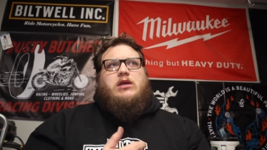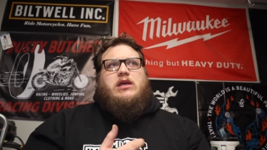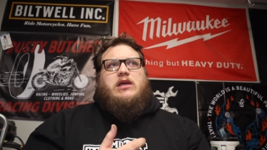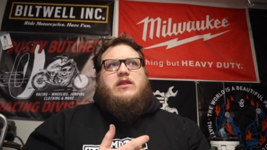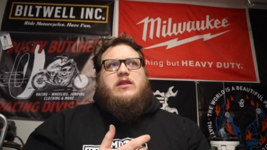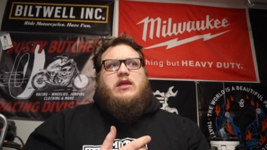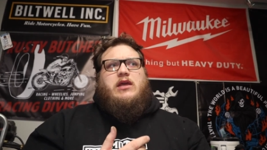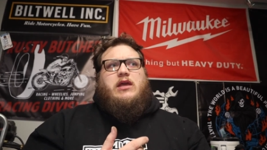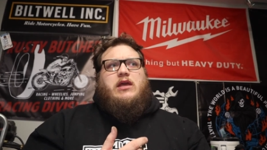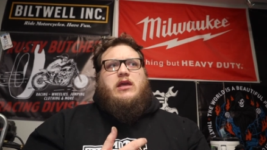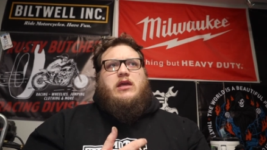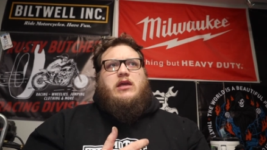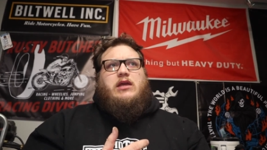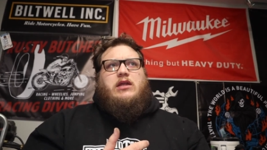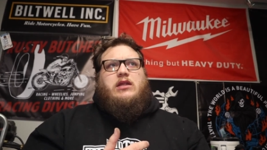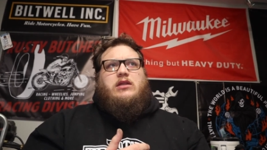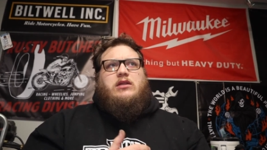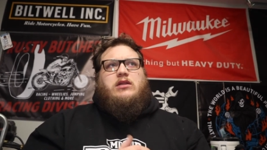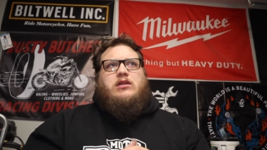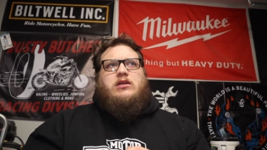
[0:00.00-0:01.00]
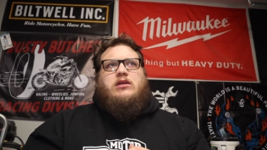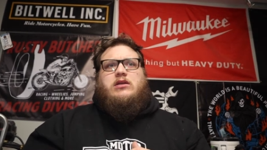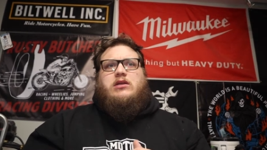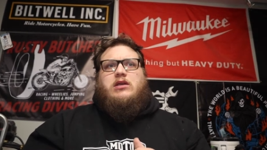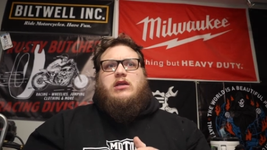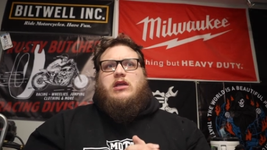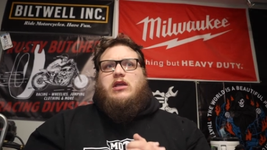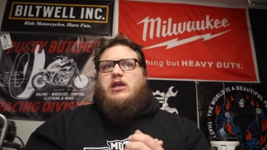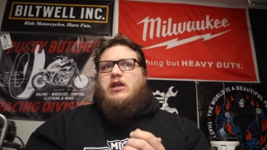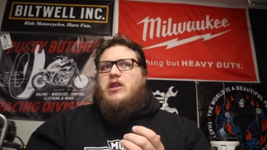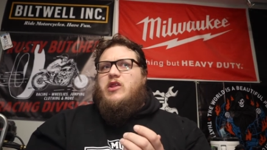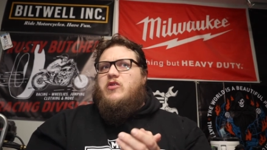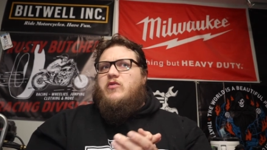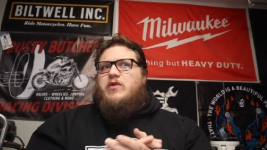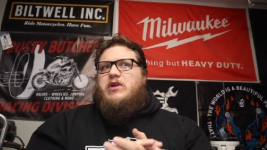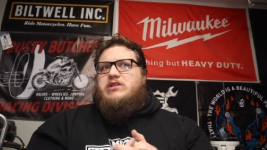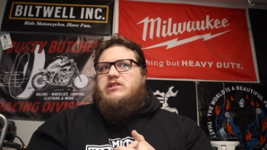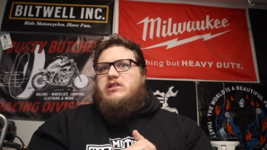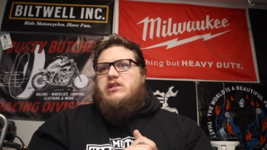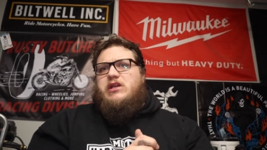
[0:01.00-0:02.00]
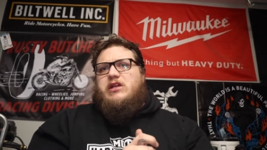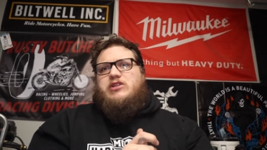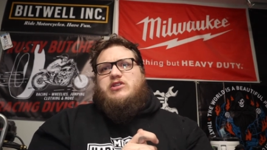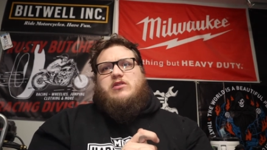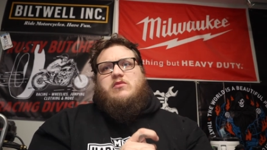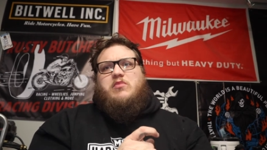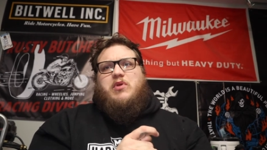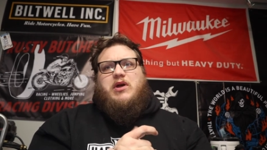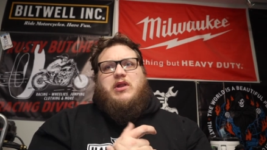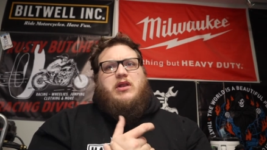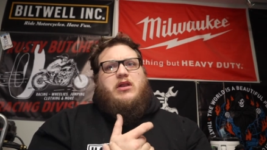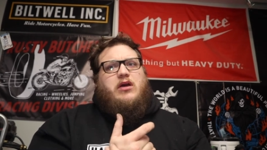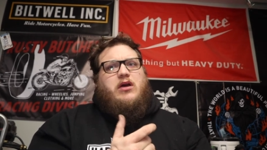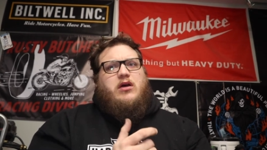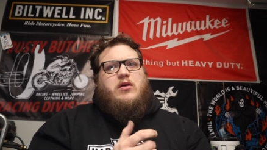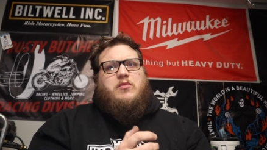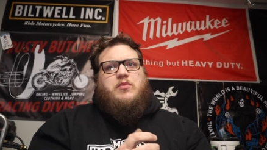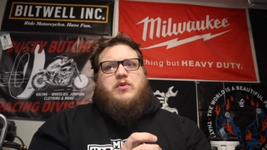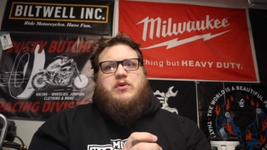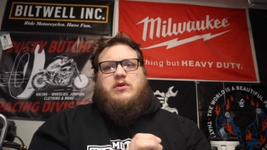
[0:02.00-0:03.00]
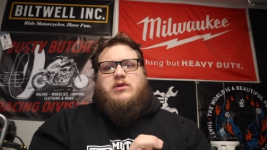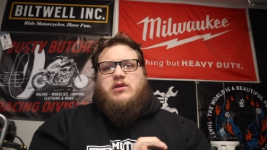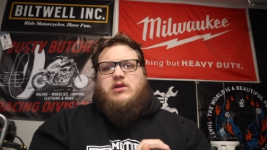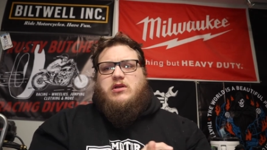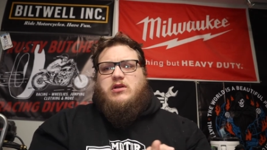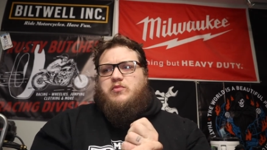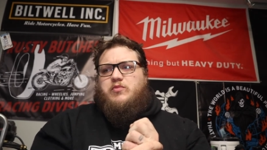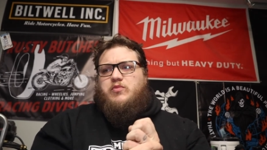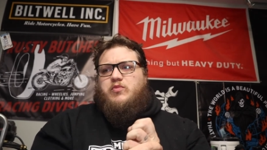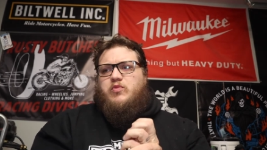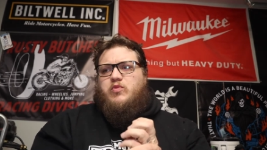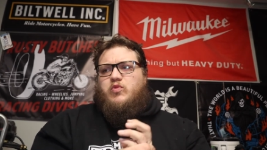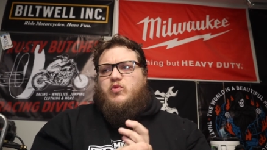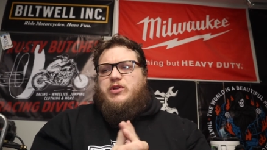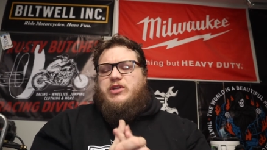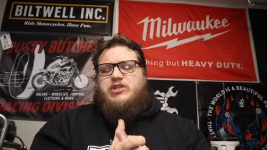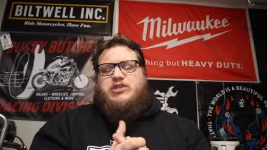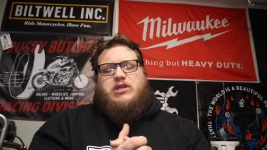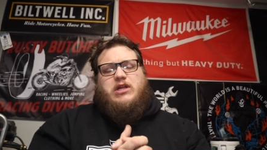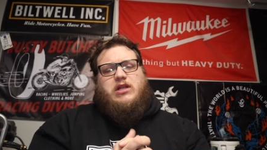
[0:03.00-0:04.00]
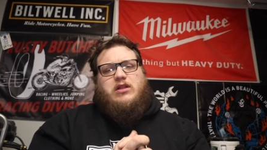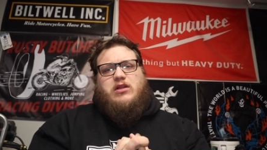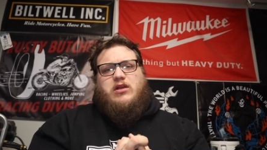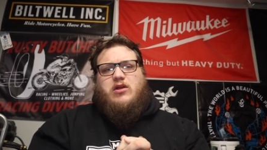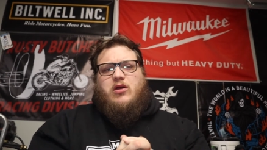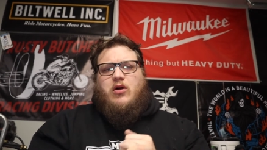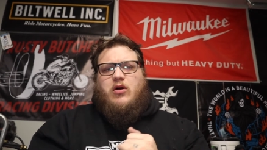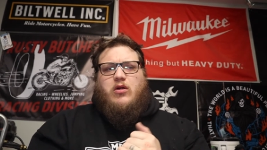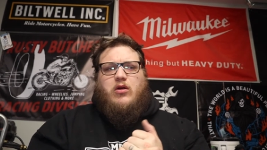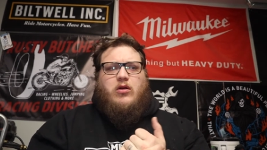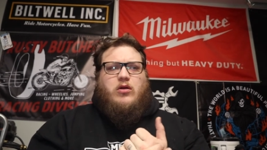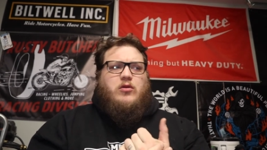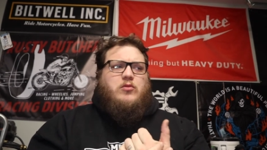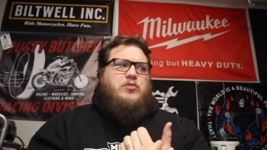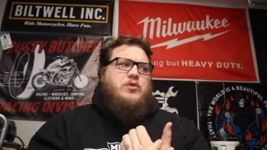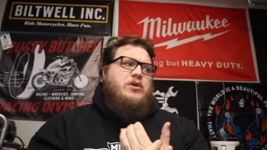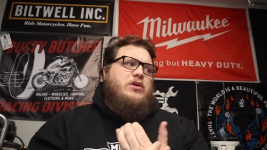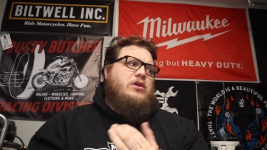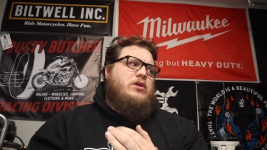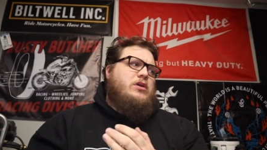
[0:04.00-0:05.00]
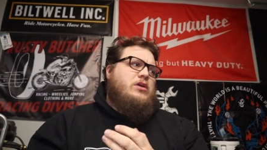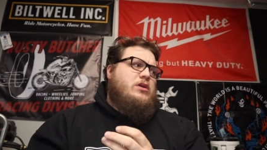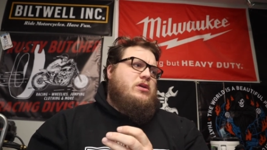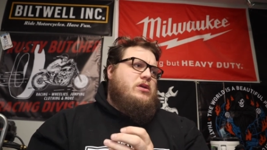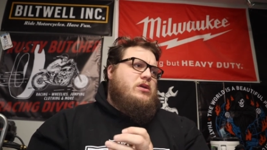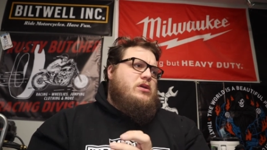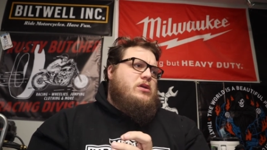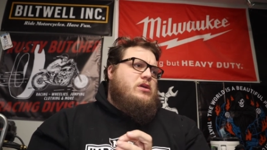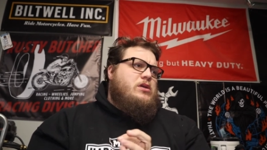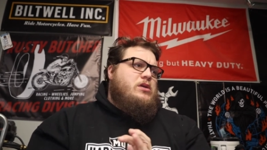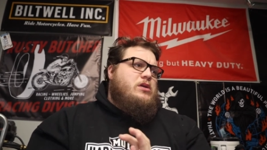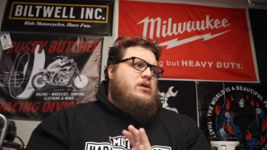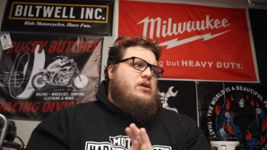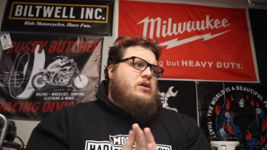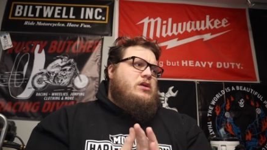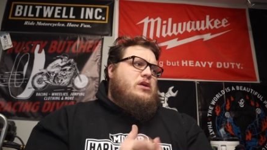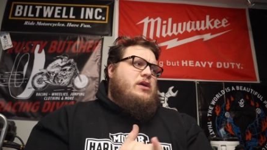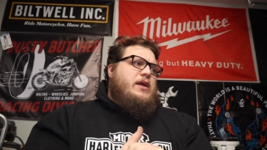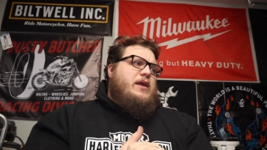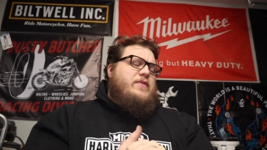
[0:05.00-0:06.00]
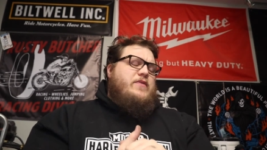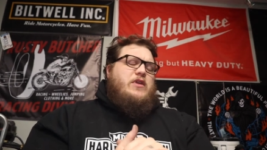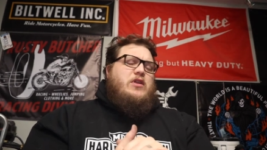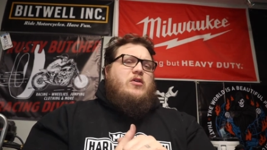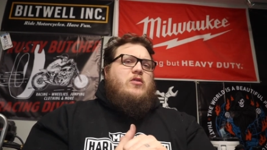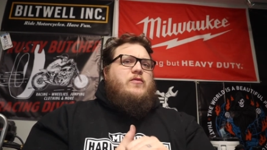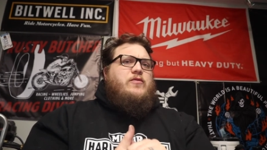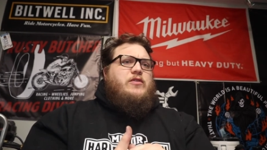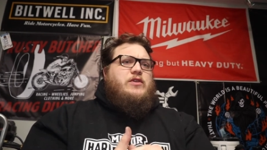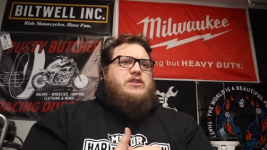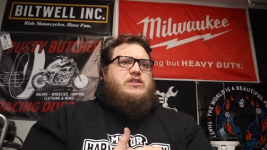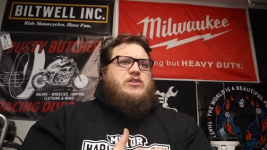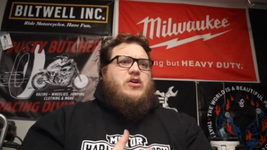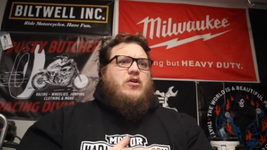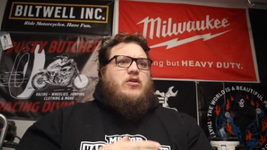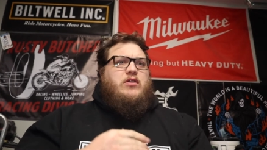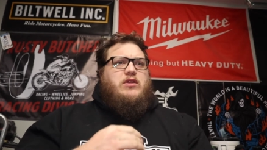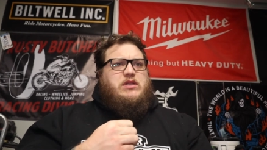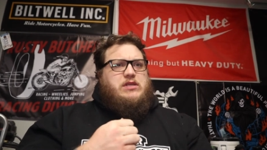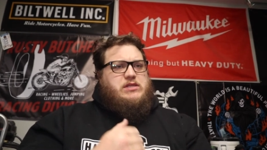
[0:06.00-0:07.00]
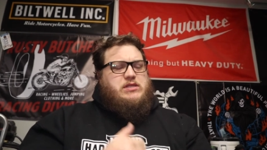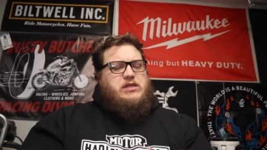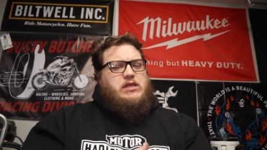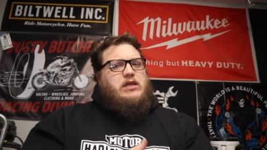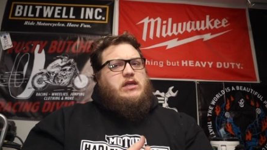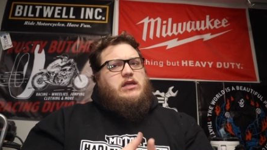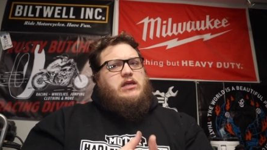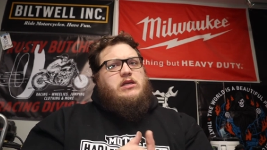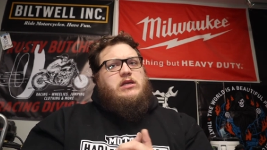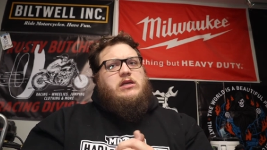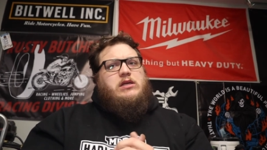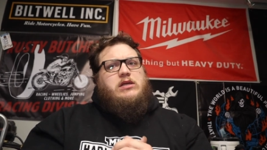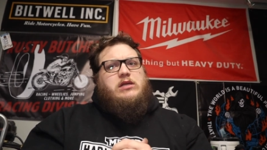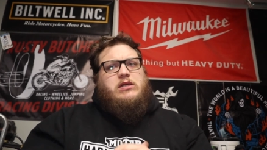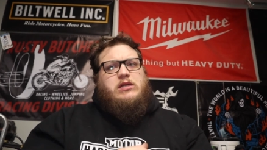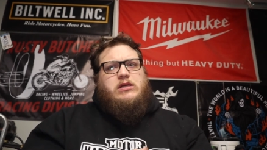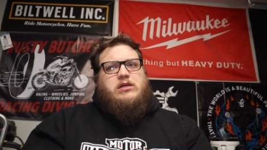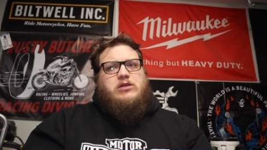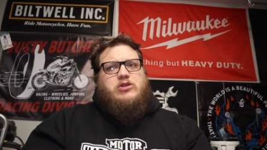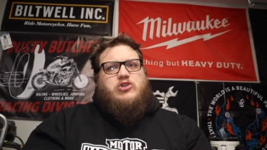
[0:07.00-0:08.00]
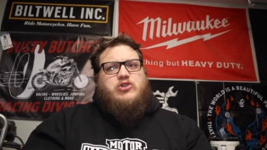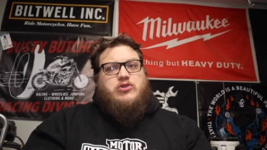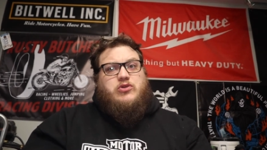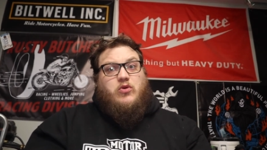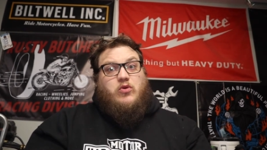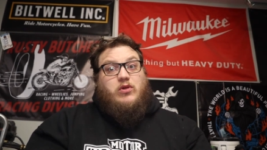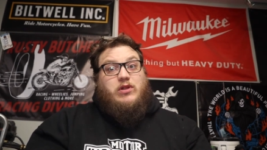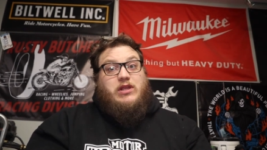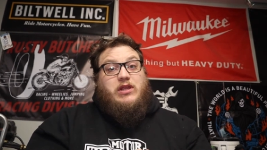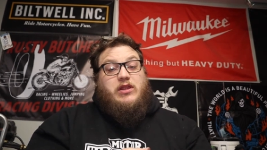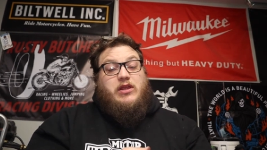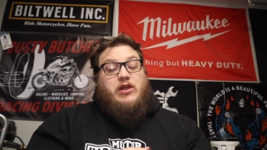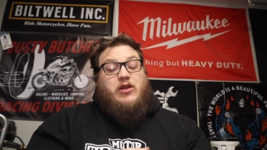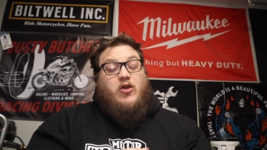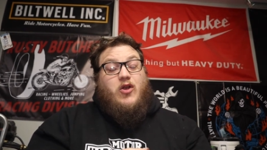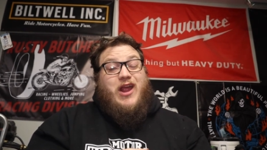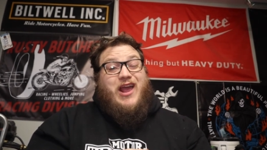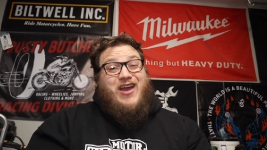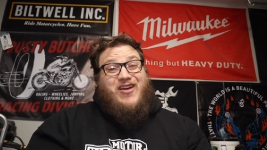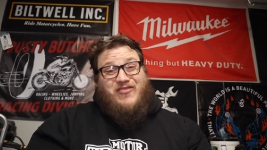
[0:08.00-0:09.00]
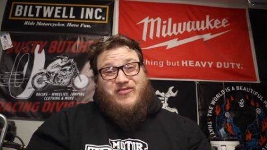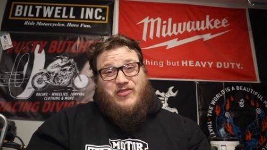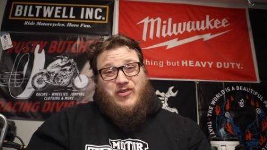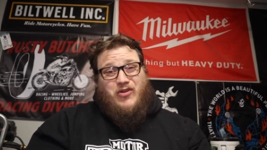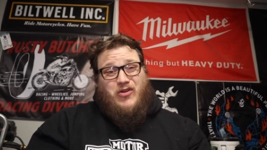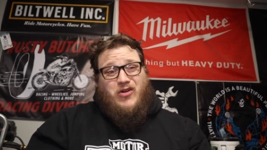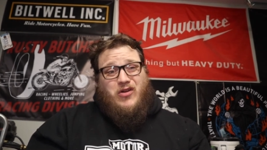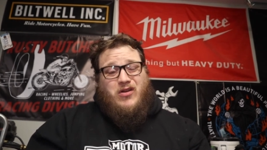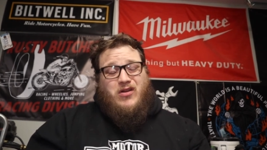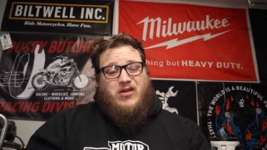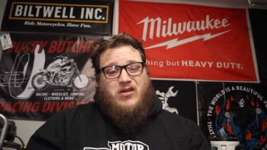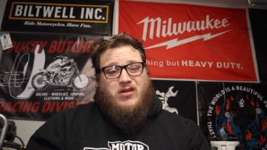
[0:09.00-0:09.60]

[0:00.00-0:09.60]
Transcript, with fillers: And then getting the rest of the engine buttoned up, rejetting the carb, and then hopefully starting this thing shortly thereafter.